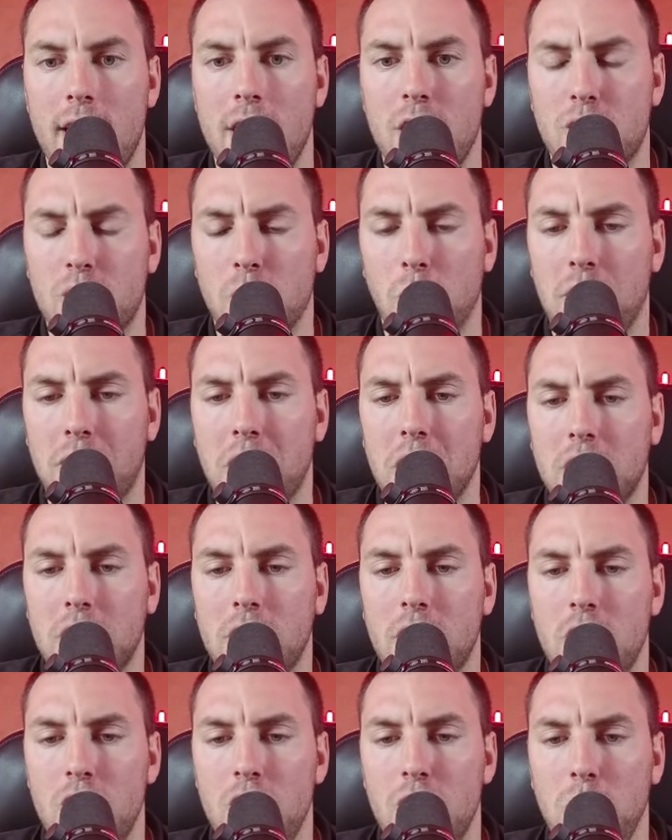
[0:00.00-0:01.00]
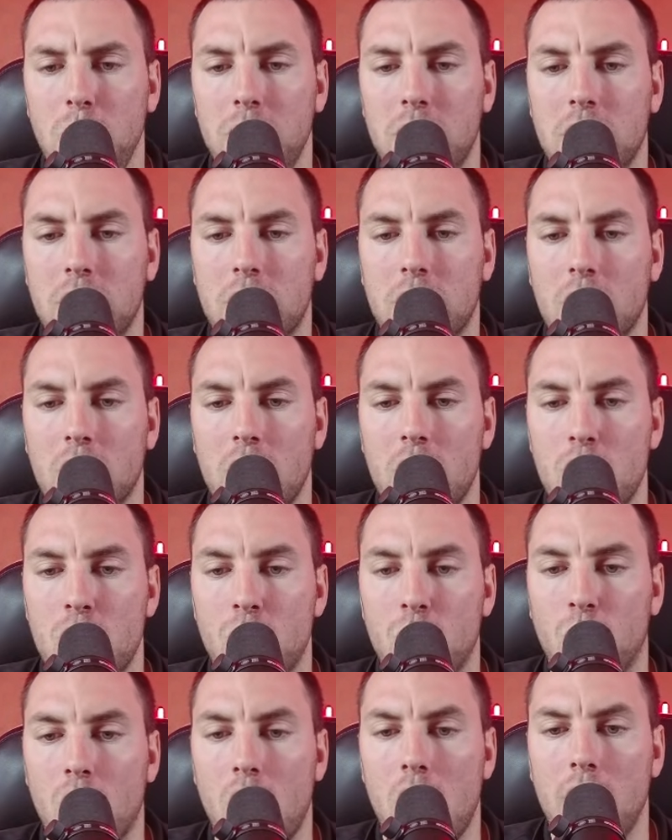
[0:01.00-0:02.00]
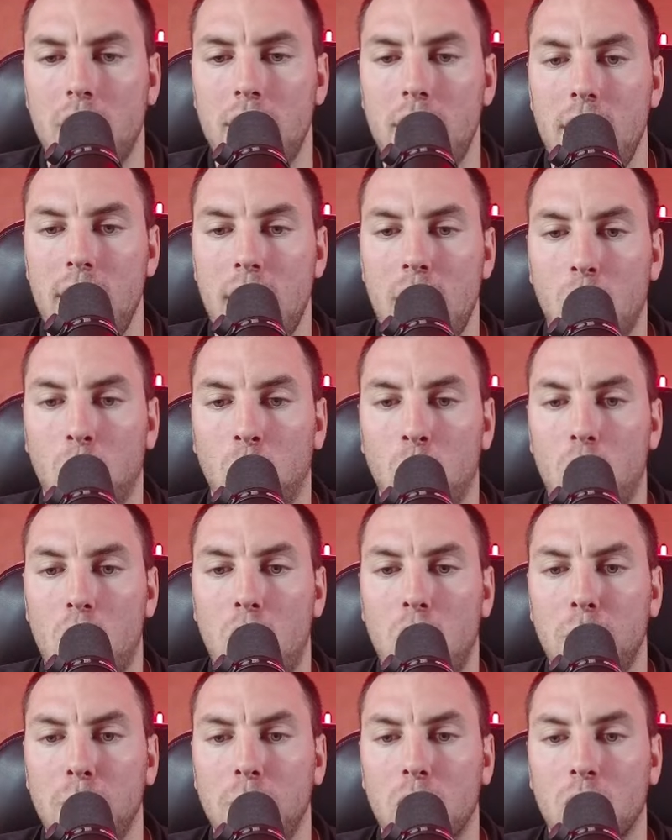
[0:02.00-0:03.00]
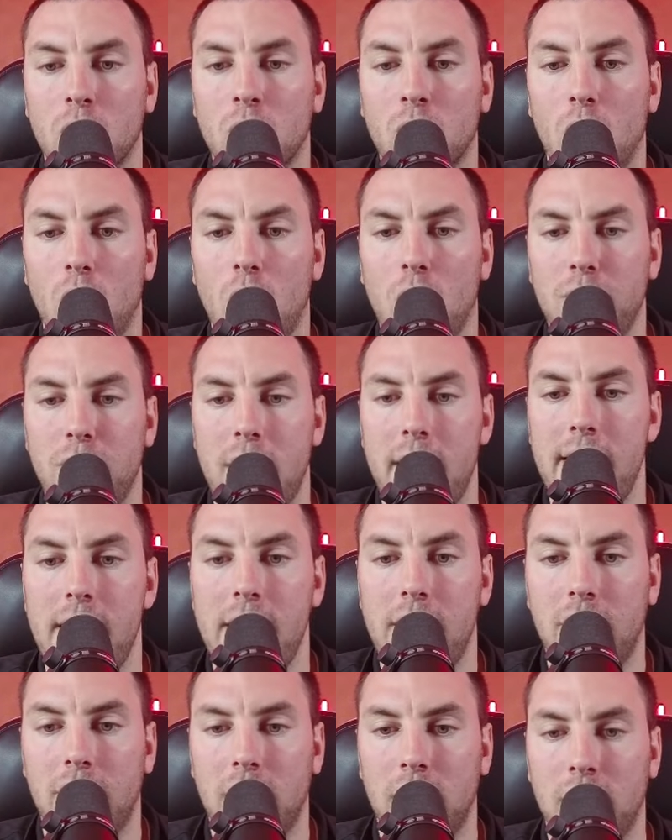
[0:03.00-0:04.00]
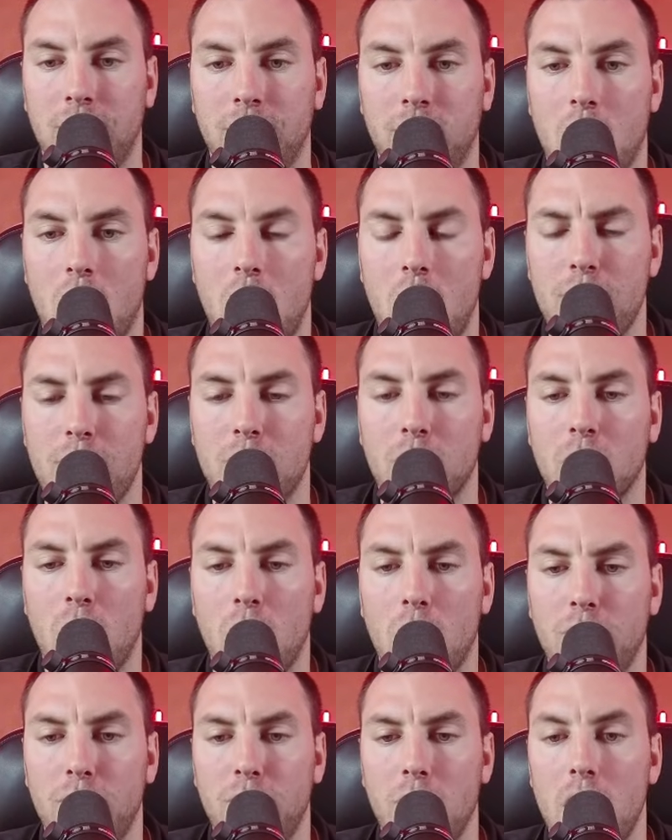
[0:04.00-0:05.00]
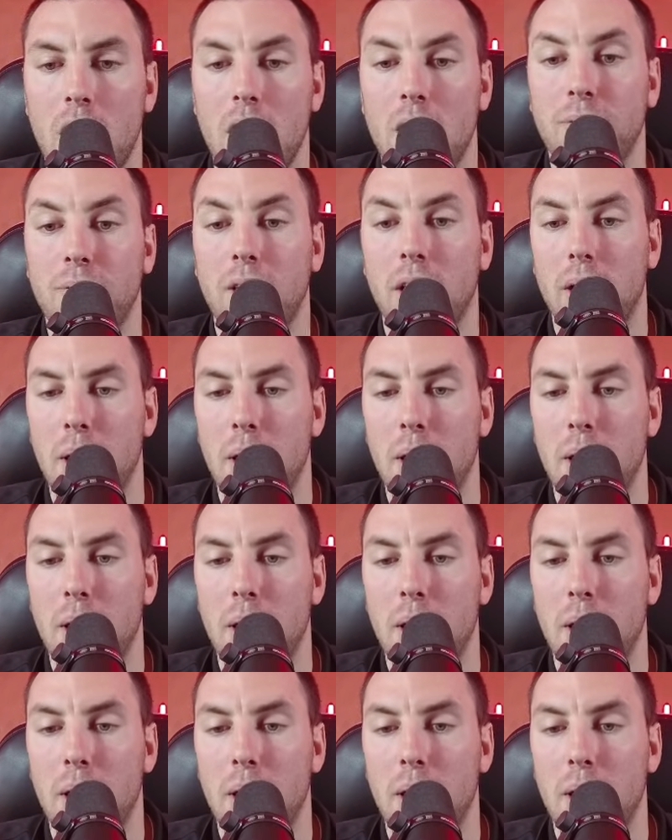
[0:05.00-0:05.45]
And so what that's going to do is it's going to draw in warm Gulf air off the Gulf of